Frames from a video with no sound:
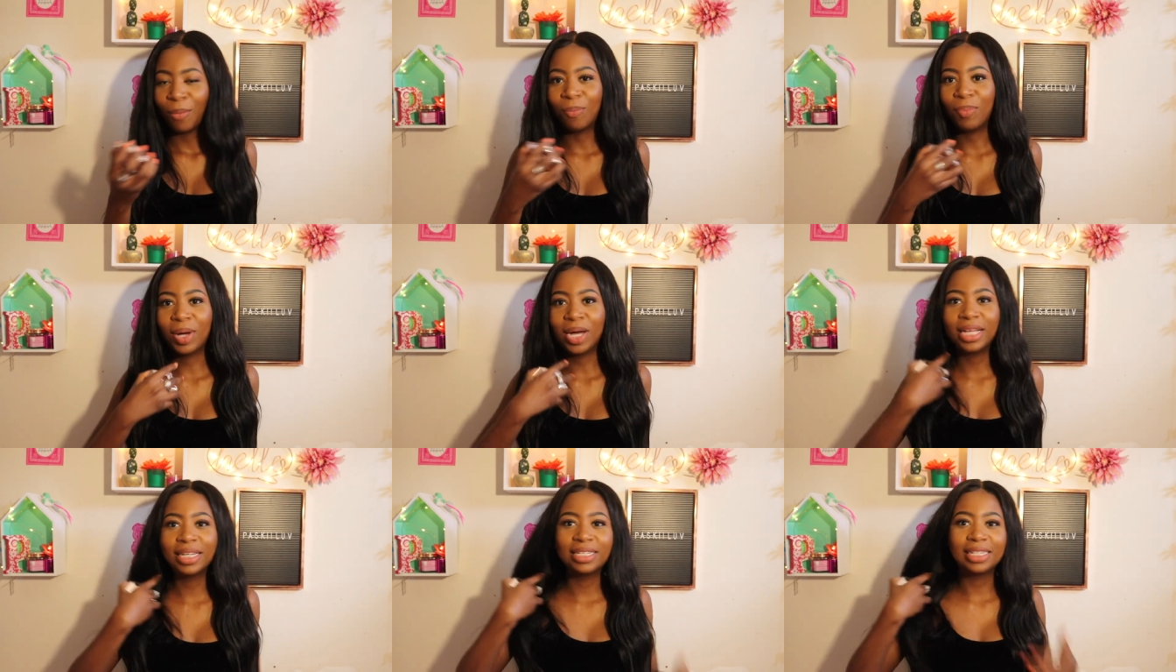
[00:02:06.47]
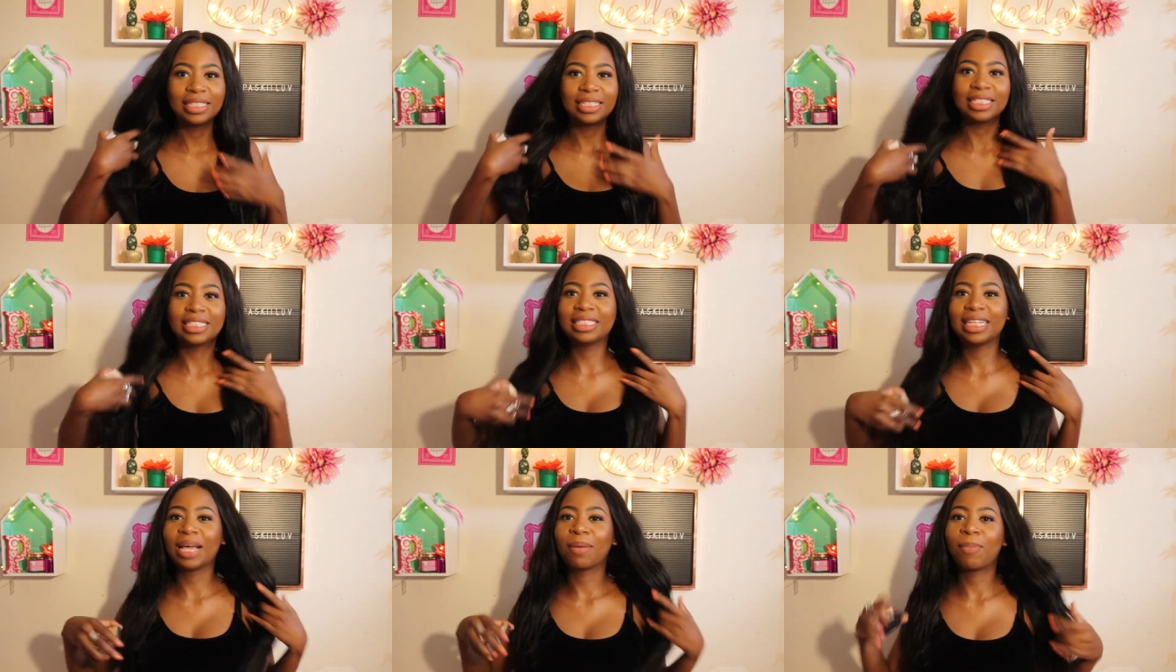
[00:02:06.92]
But this
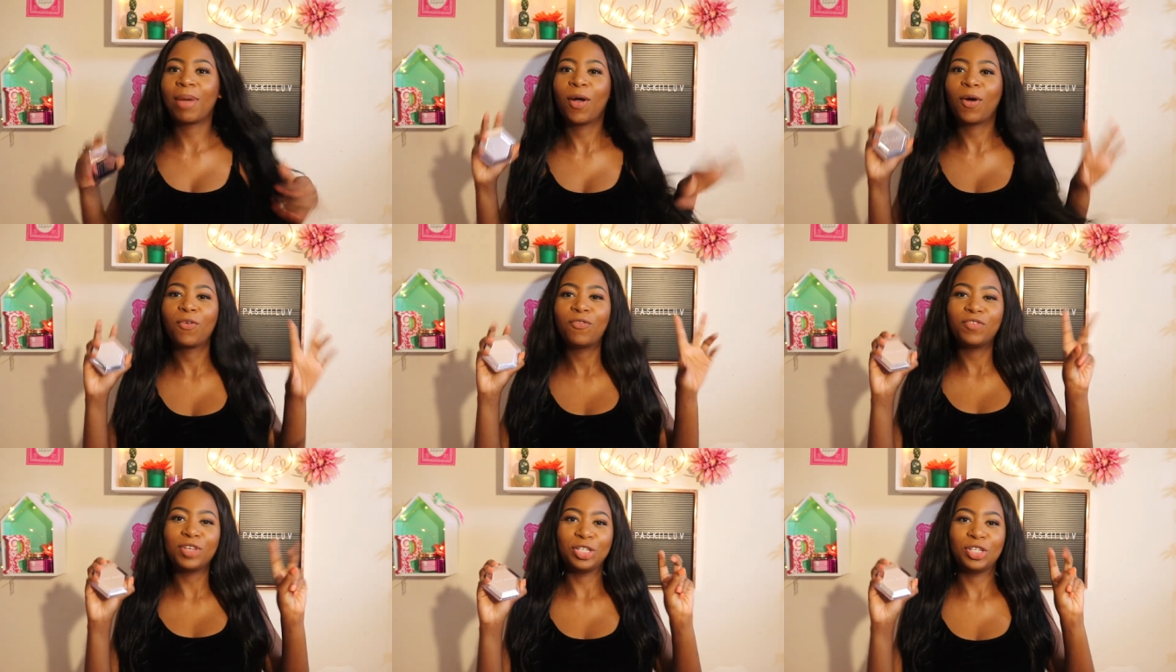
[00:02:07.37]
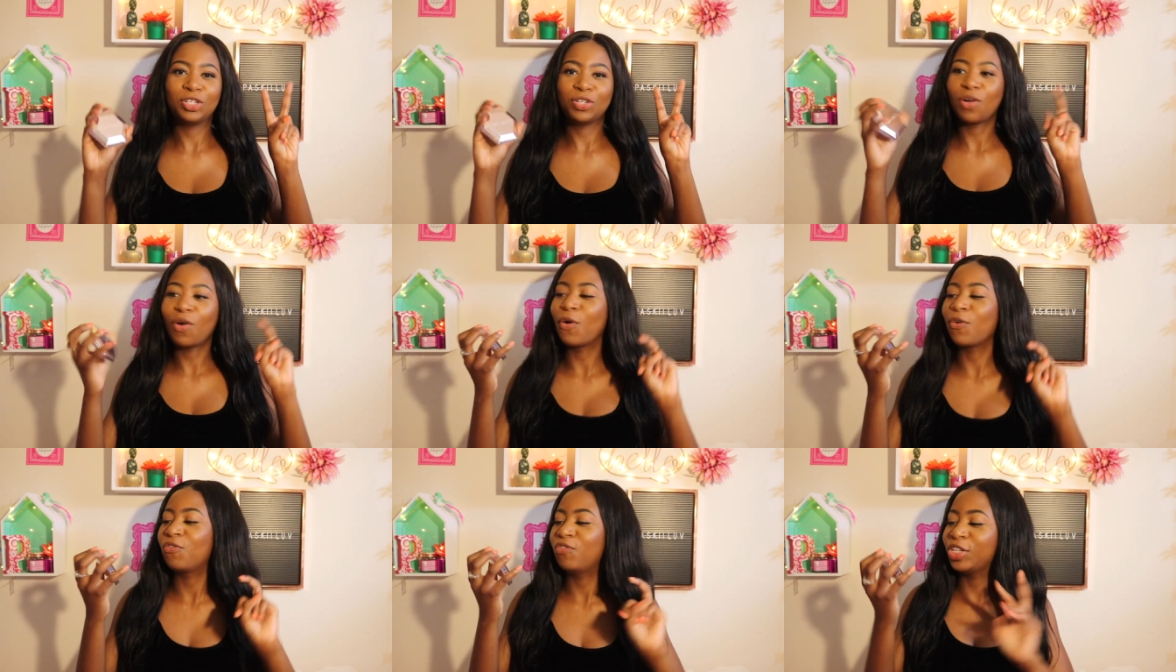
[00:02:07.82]
is like my
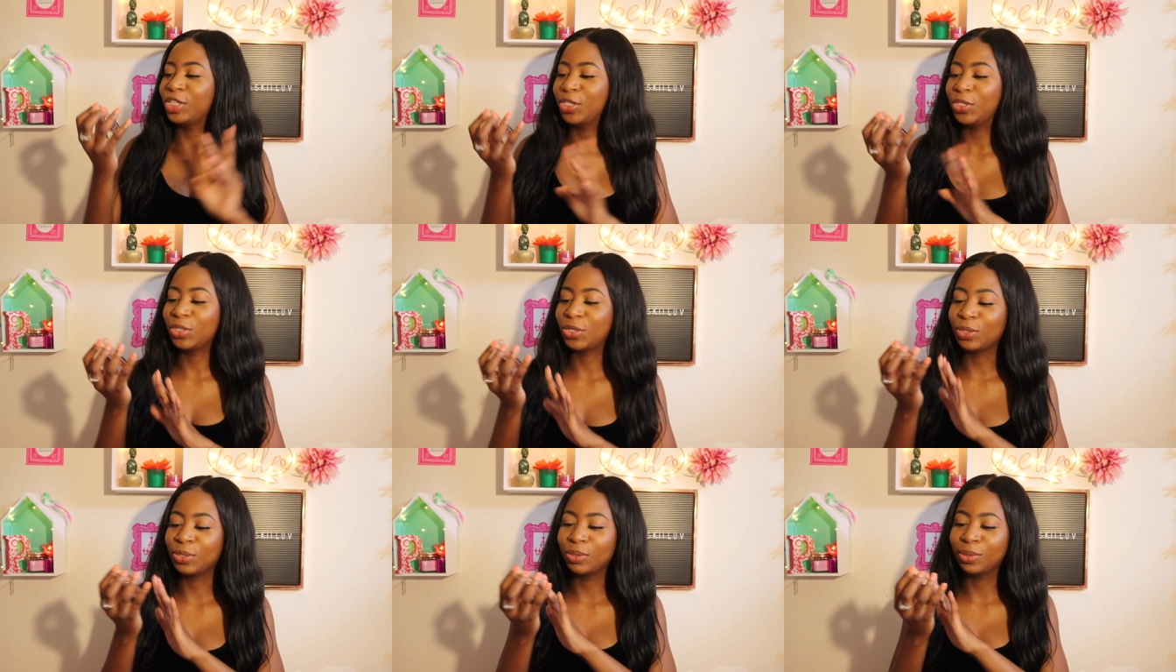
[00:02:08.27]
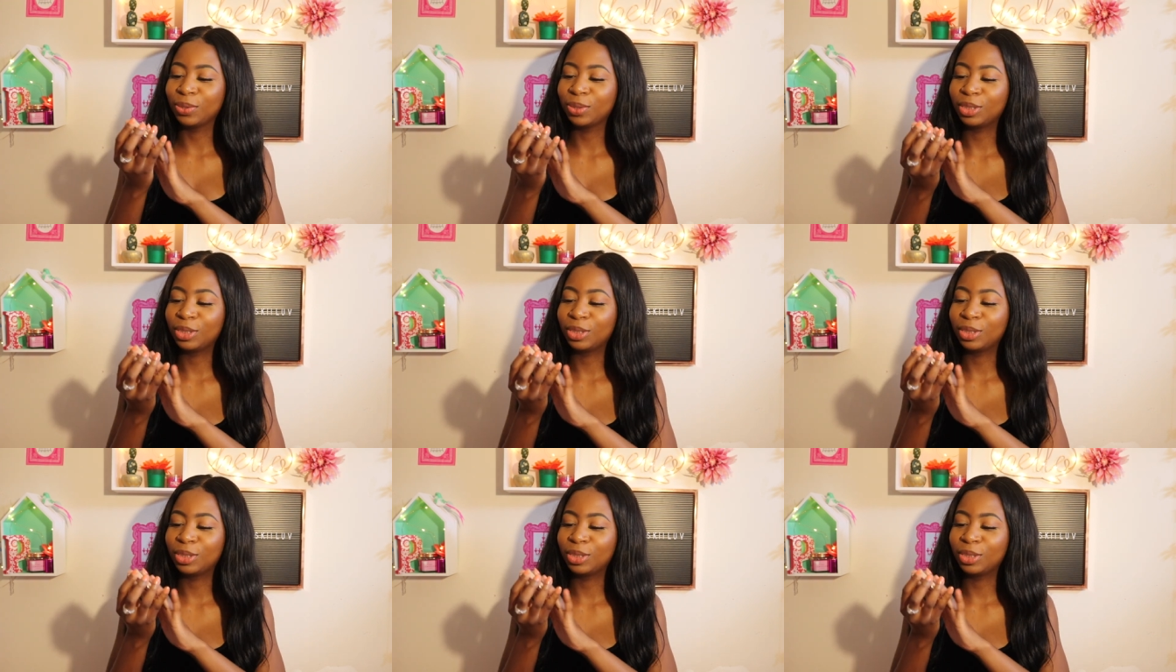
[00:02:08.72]
official official.